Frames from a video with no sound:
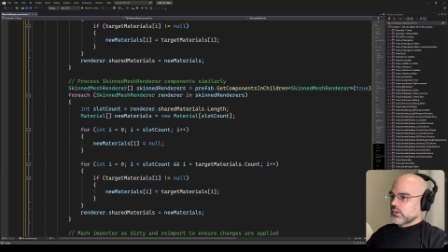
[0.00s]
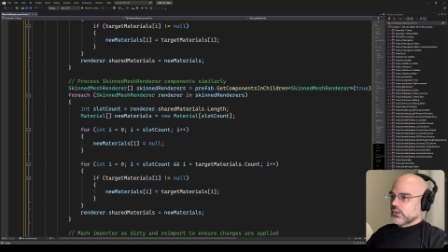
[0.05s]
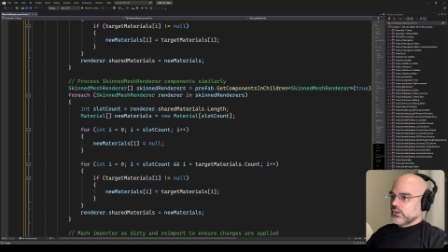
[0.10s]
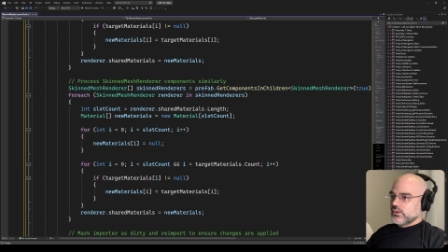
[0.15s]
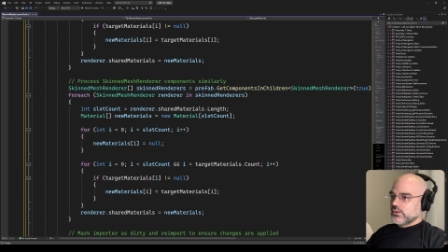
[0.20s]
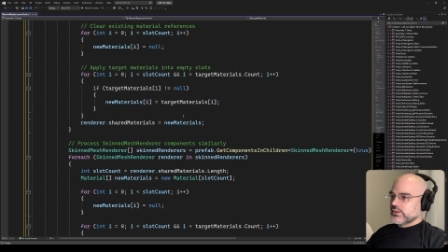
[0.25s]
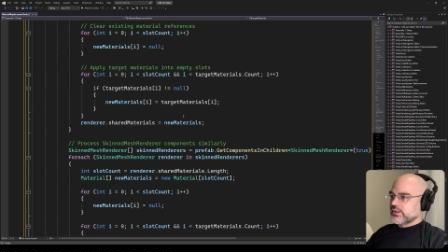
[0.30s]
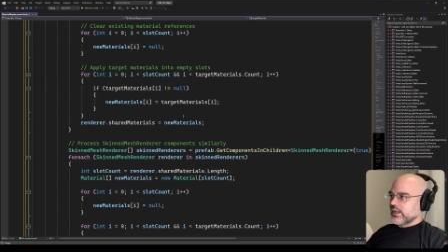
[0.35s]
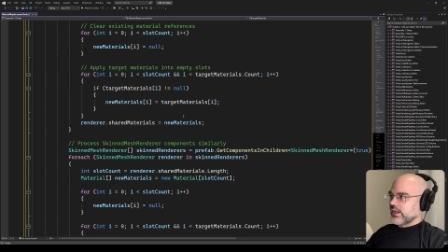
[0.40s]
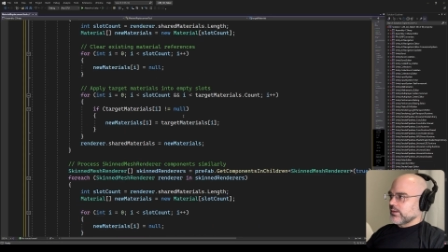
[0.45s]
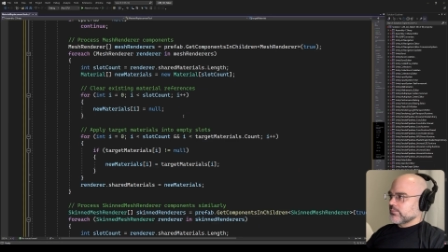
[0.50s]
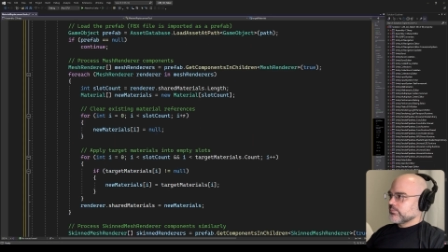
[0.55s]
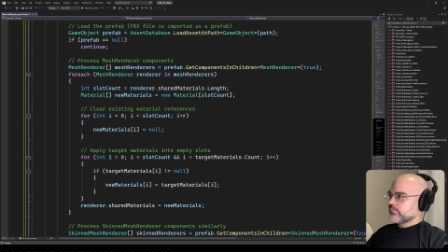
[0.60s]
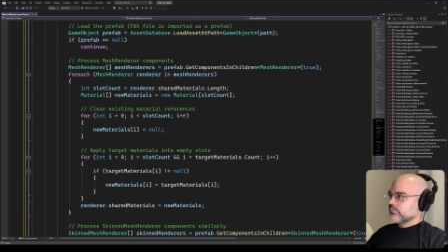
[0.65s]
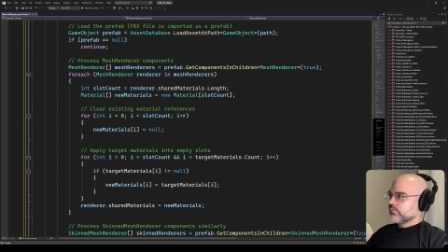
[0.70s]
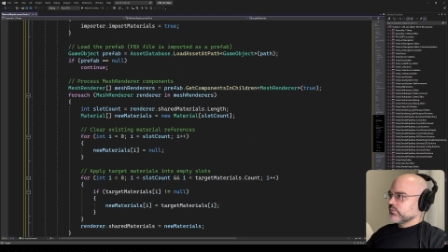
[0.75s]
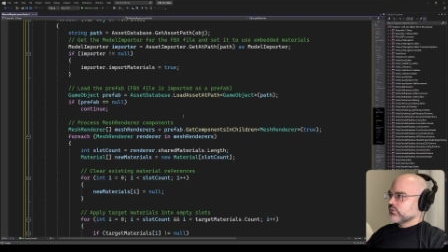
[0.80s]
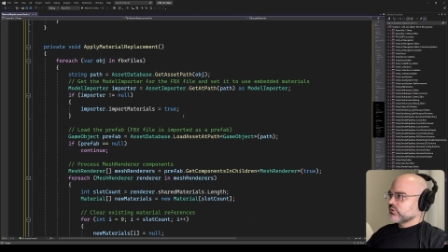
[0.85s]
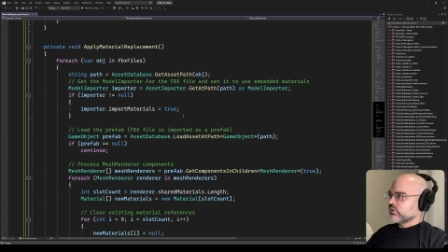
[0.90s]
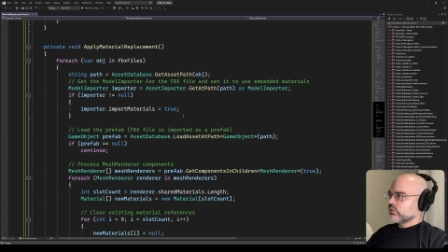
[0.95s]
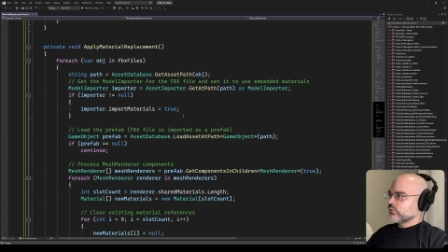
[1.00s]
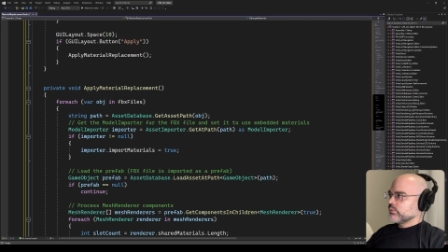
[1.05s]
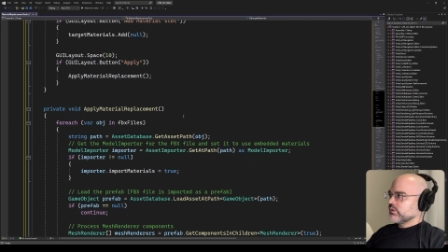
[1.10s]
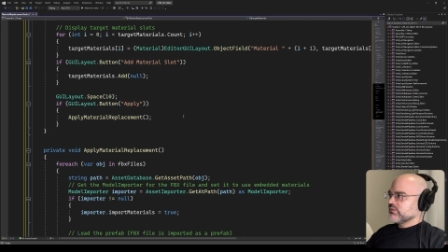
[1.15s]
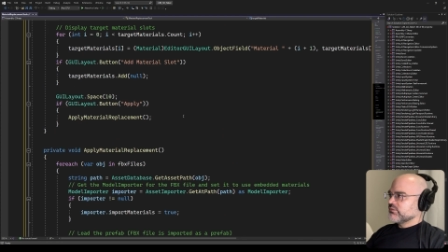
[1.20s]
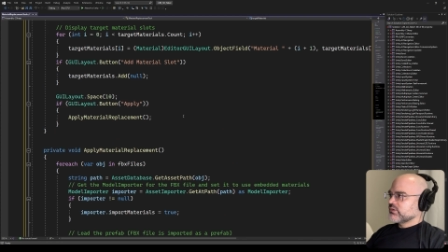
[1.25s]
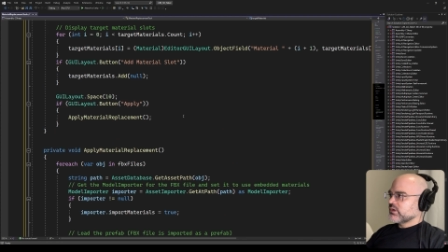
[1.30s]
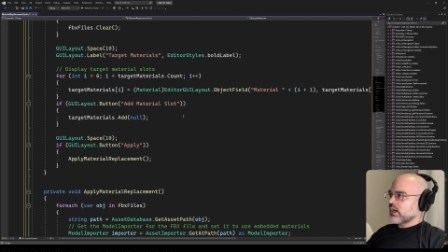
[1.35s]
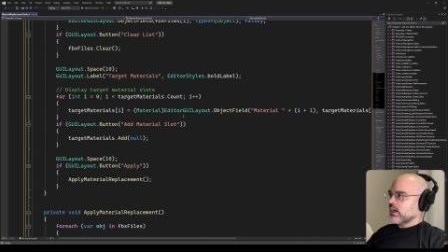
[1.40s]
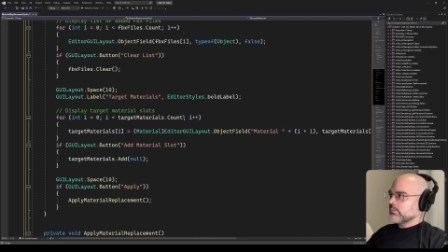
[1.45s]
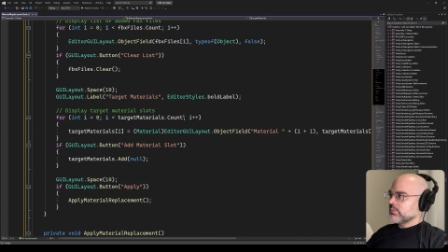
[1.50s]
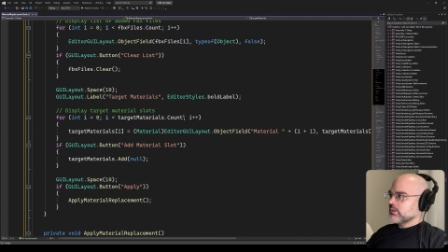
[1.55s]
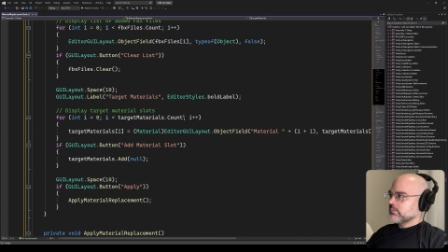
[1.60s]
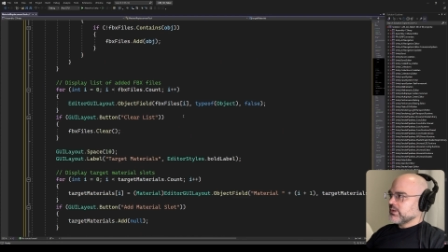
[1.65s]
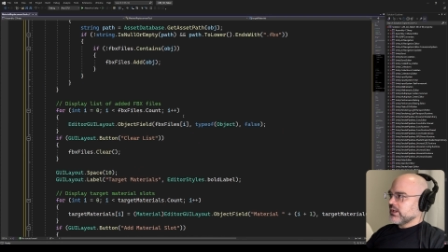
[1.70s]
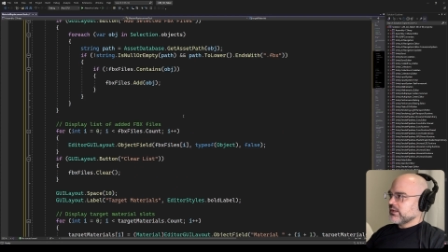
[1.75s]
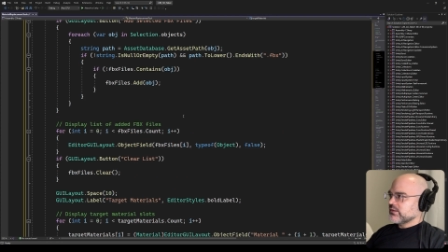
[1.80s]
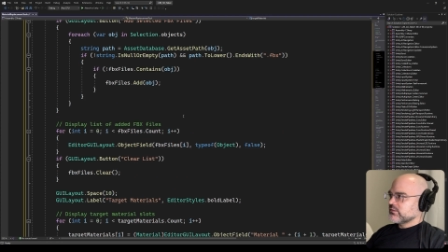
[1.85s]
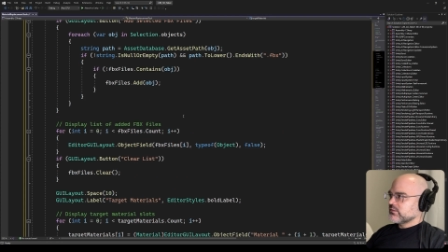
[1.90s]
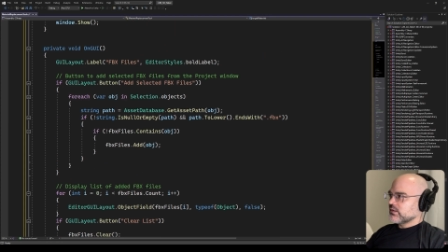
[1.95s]
Okay, so we've copy
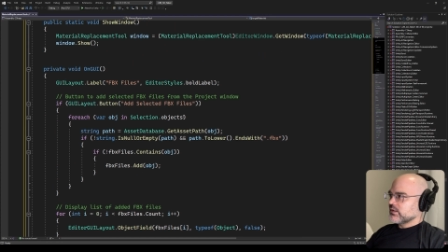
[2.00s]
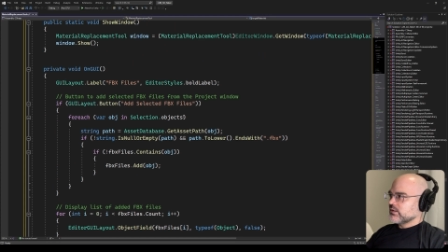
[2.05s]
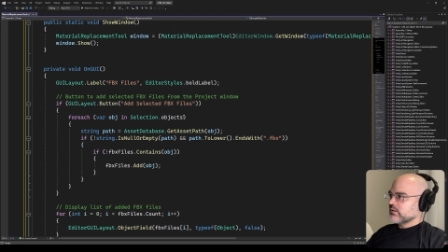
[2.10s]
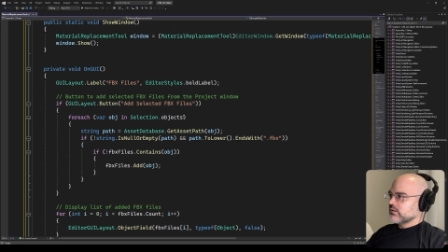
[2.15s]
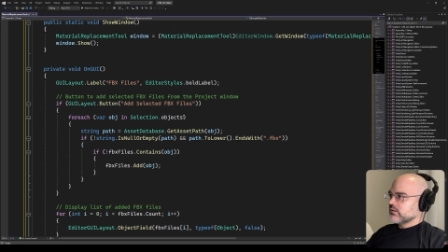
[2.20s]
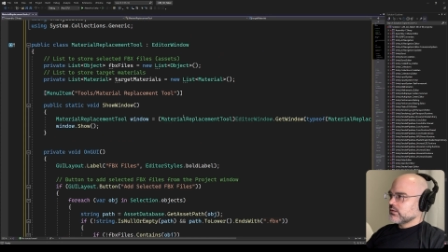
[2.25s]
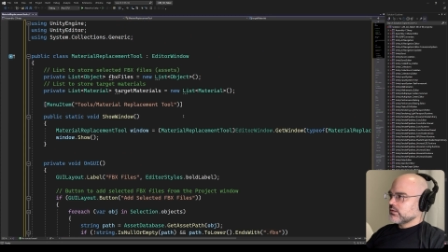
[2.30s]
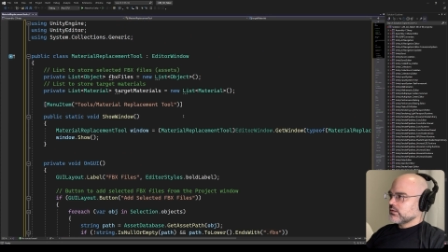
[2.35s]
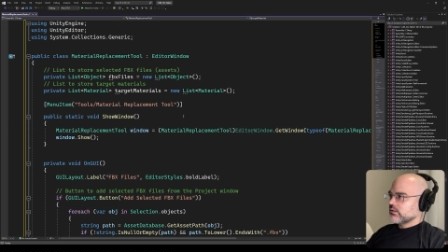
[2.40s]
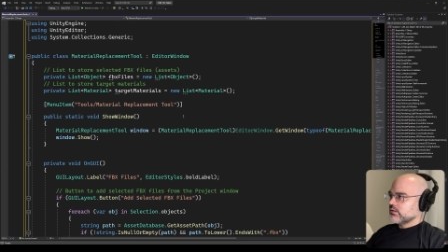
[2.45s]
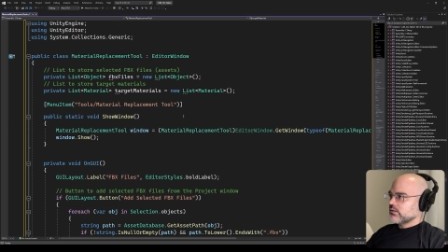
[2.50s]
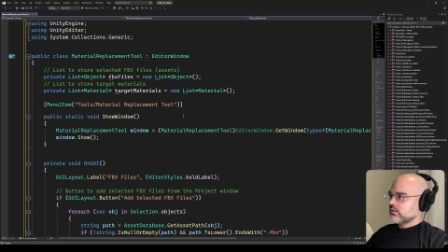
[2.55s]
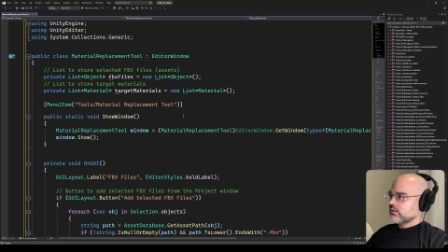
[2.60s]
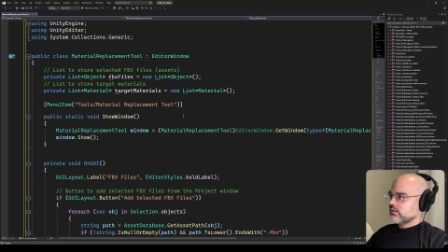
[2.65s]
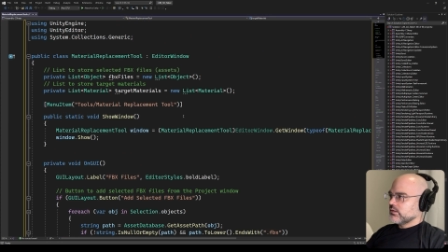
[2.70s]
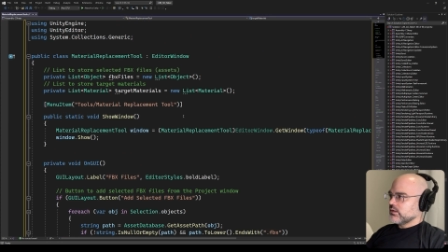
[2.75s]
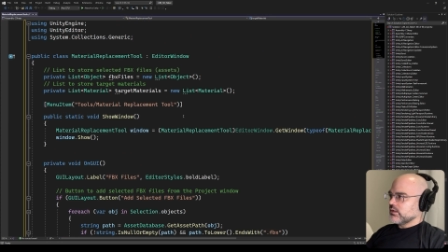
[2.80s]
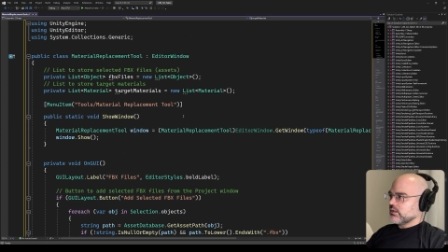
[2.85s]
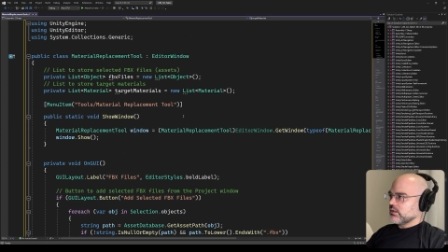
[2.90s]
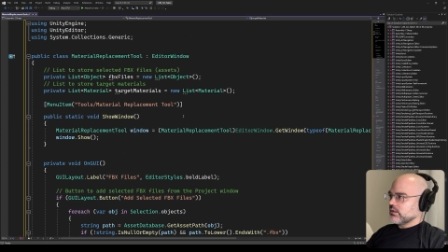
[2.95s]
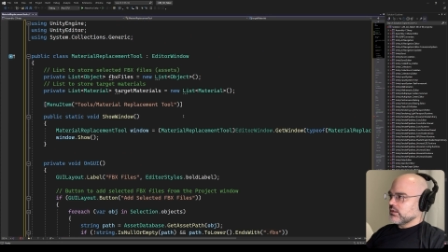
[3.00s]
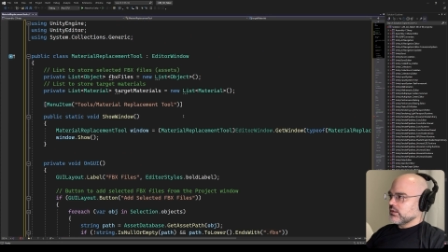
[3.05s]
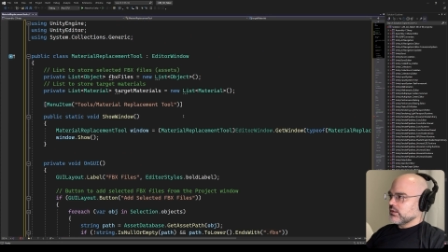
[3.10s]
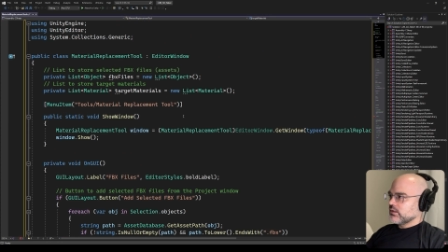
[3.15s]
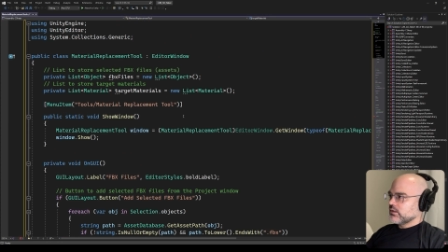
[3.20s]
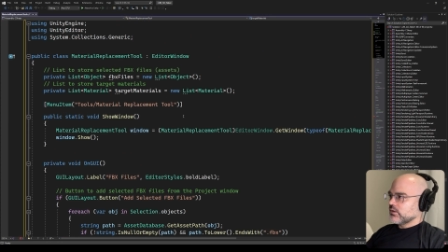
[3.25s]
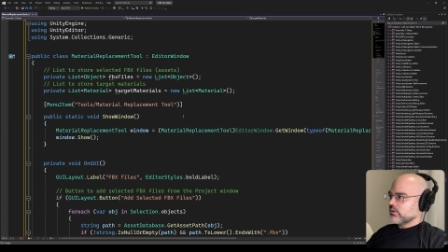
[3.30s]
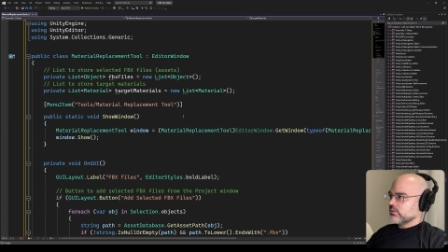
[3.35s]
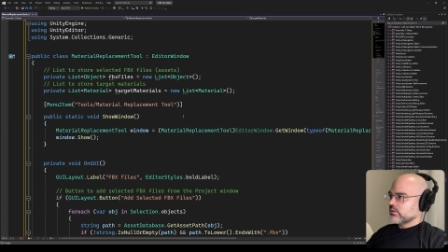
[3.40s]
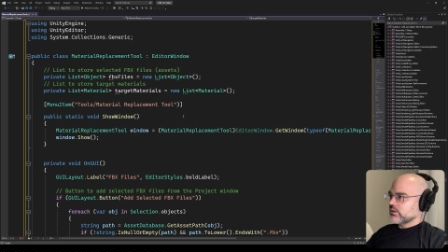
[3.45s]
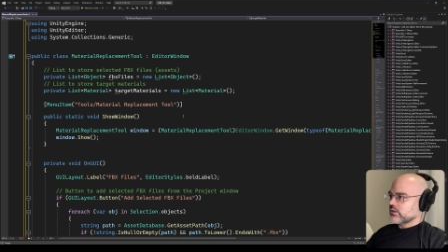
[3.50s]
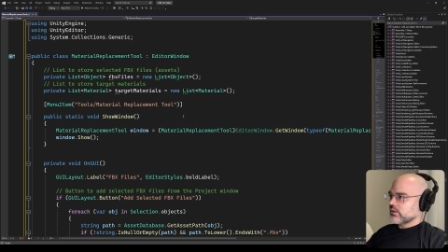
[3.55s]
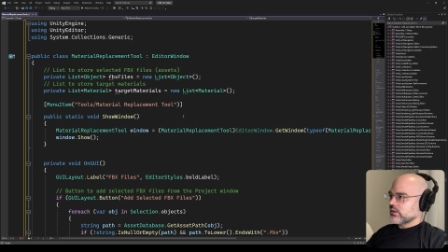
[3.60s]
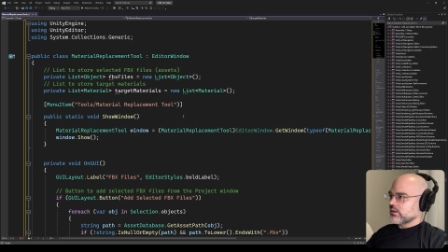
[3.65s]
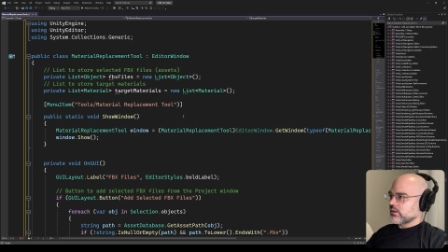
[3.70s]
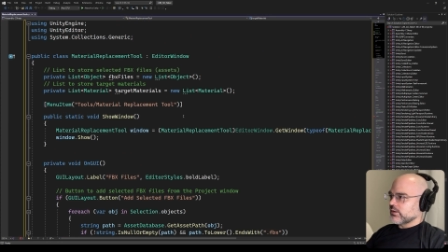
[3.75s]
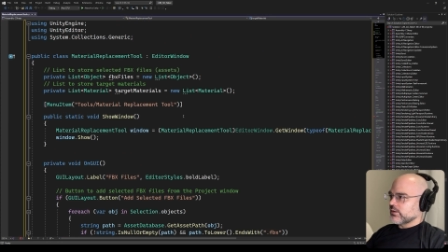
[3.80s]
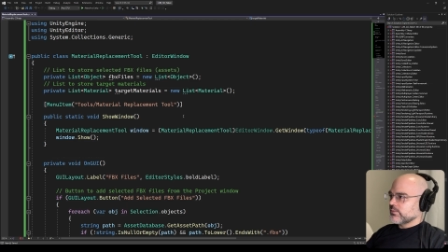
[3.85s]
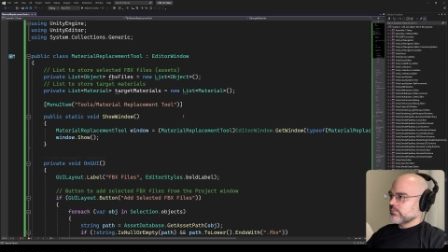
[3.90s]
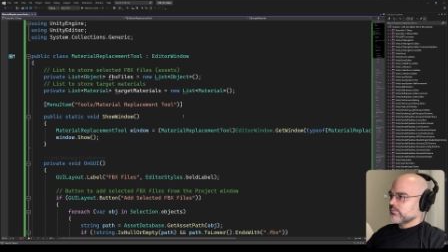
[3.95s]
pasted the code in
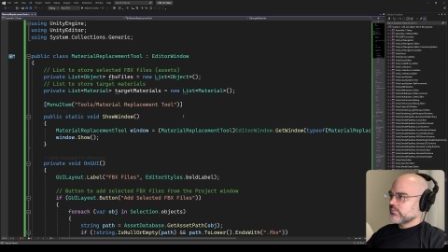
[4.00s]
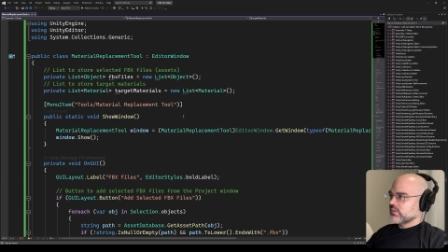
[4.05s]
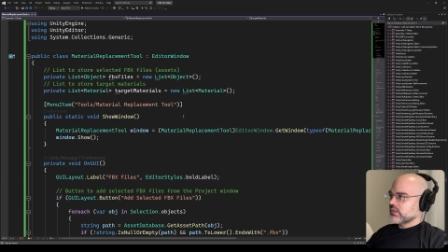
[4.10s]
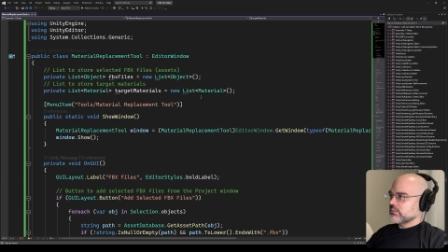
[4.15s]
here.